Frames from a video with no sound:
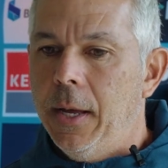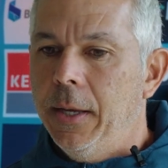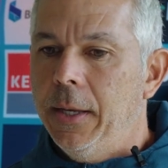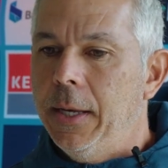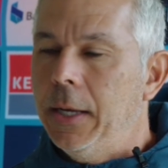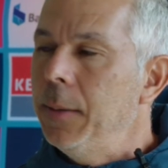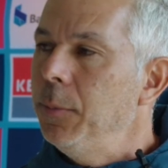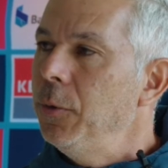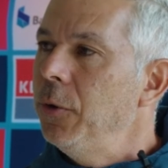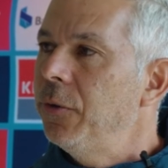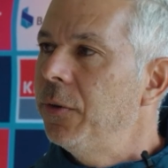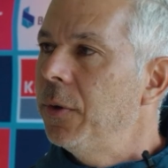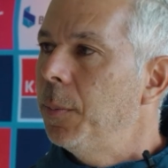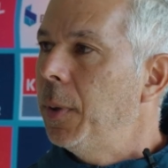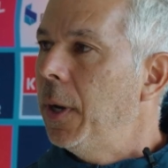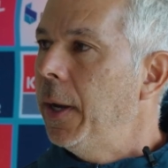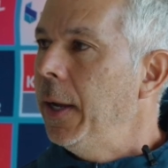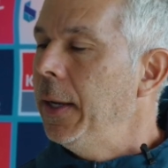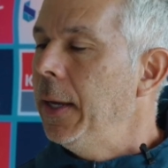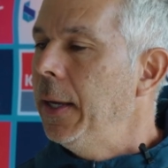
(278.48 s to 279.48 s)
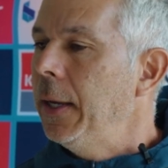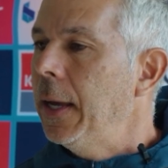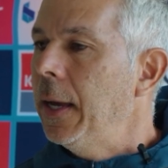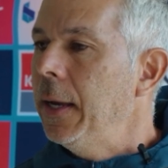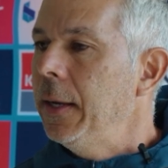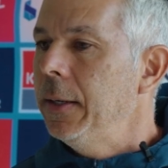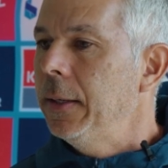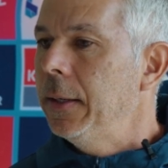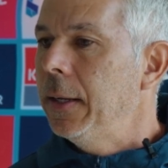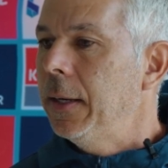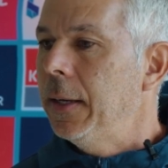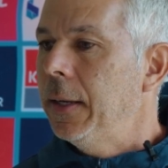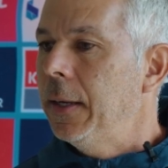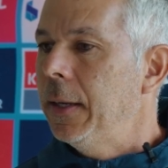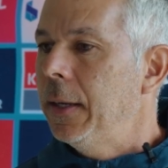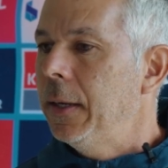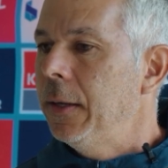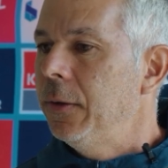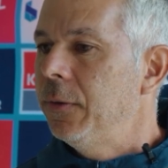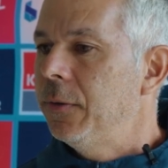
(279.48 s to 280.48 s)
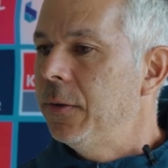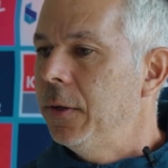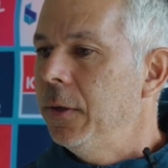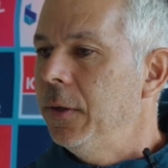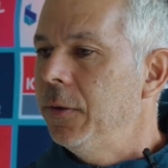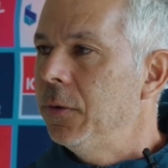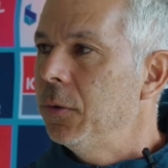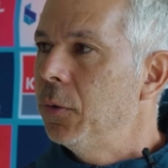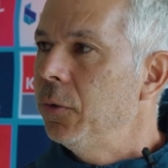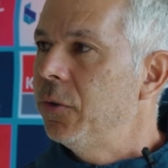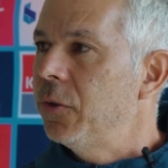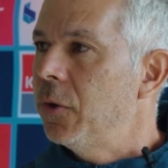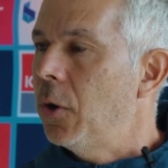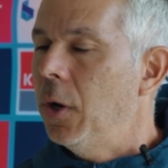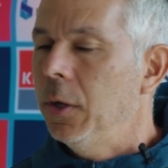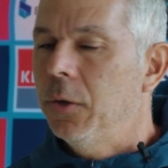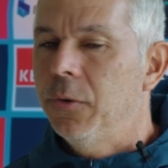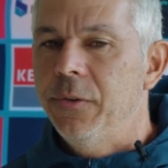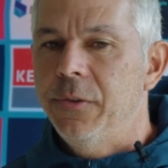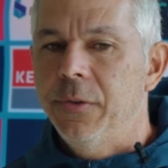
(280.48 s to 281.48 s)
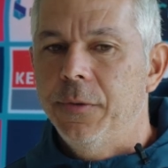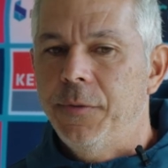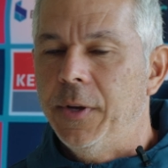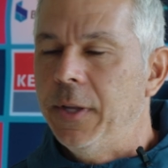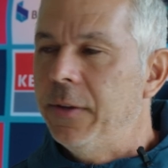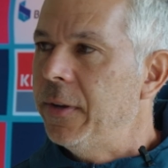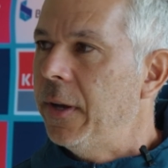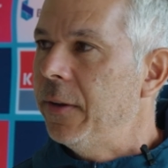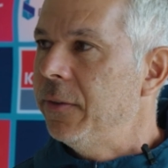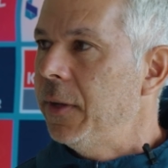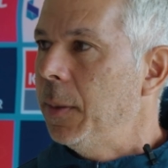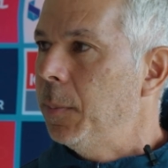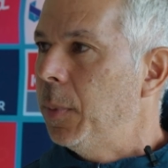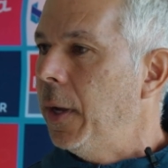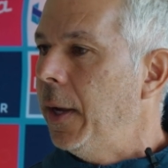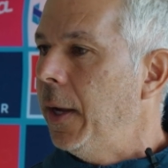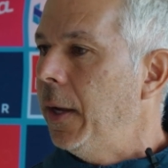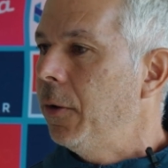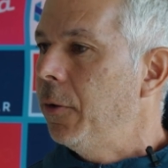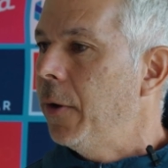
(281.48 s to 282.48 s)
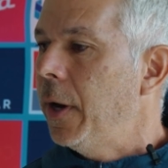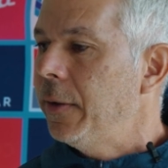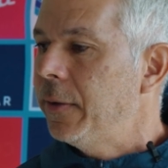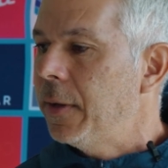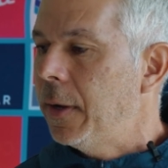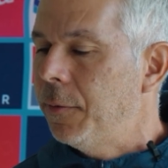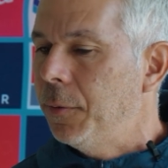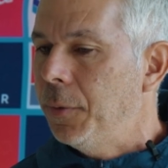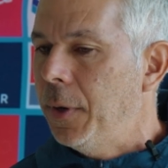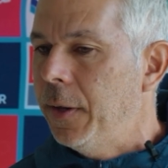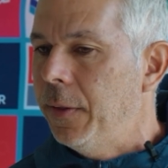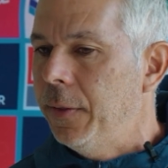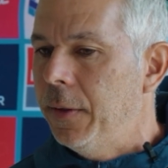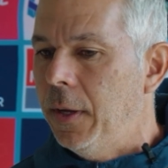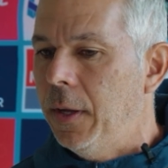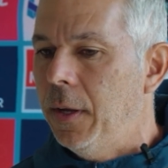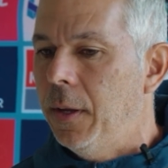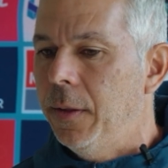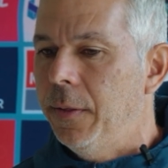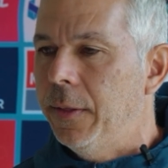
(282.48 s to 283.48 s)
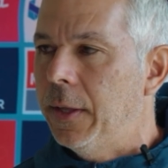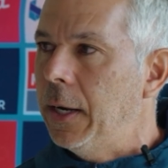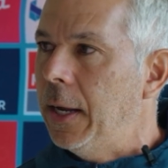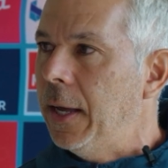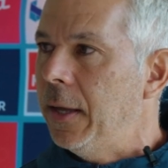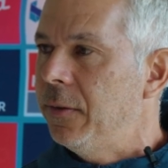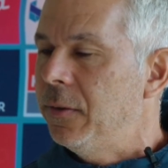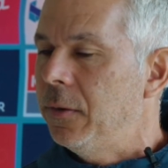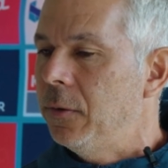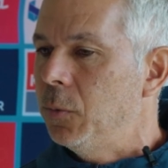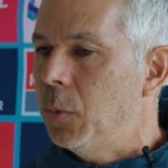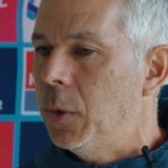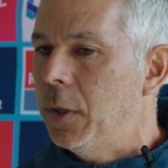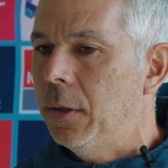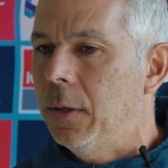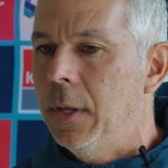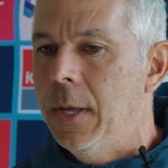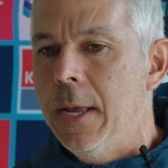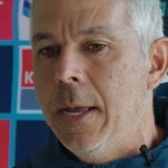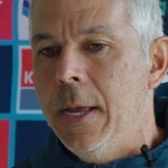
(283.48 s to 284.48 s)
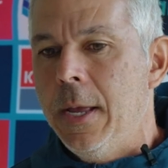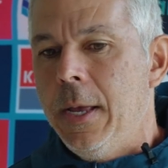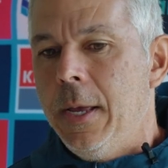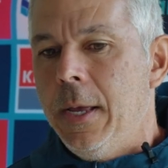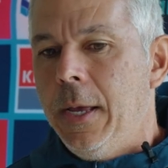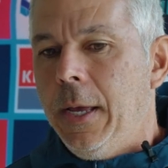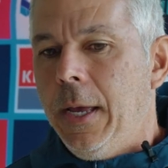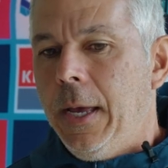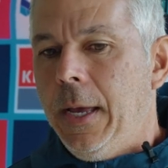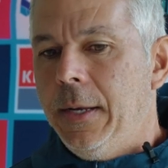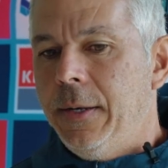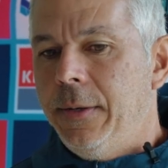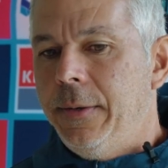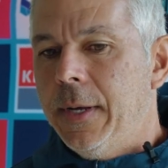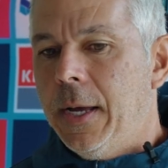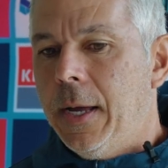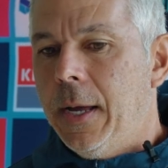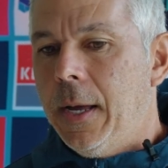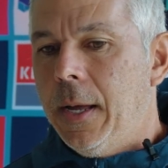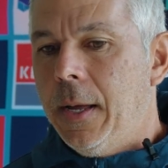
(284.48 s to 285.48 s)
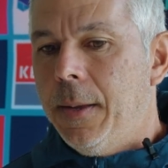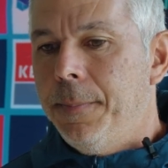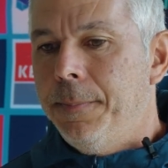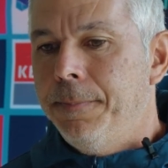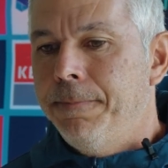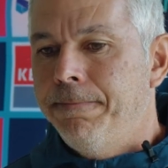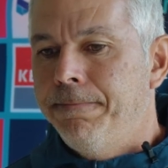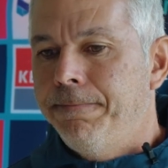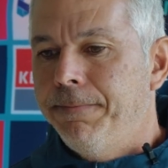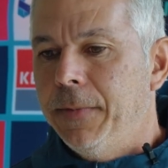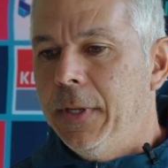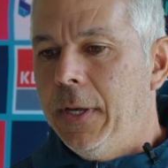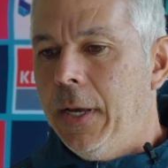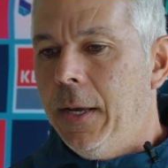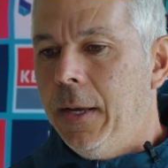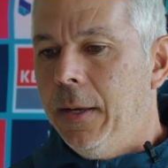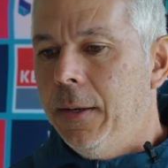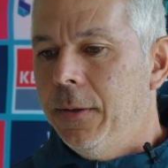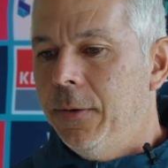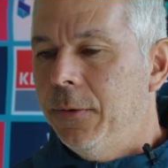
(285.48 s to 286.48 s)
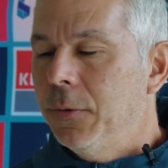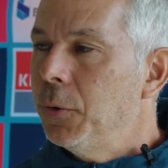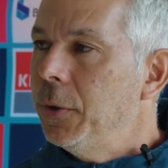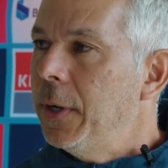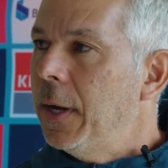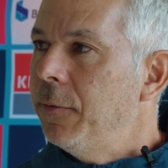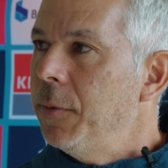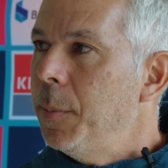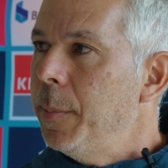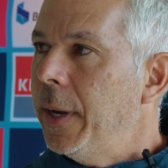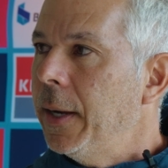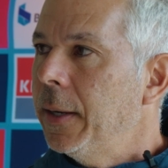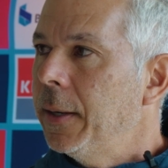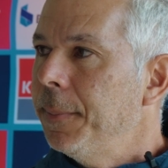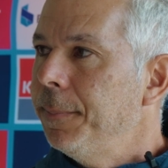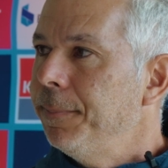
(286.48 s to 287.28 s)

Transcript: get him used to playing again, it's a good sign, because he's a fantastic player, great to have around the lads as well. And it's good to have him back.